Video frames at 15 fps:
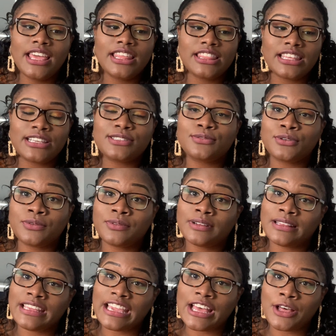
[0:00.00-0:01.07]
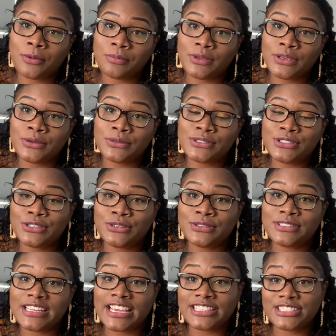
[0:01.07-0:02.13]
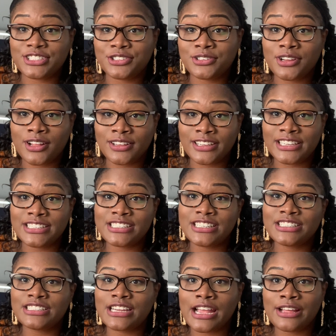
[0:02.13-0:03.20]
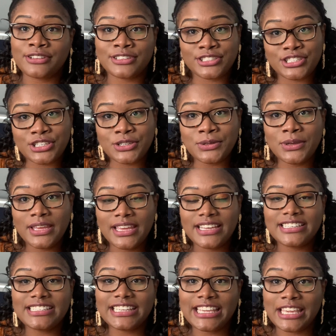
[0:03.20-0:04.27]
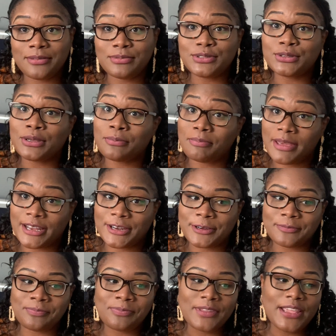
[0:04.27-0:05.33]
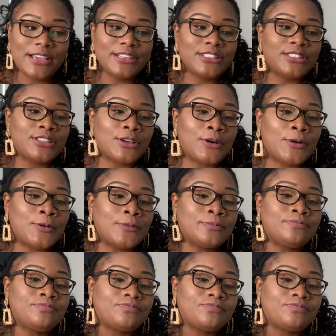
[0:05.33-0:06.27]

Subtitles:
this will really help you to test your knowledge and challenge you to keep doing better. So,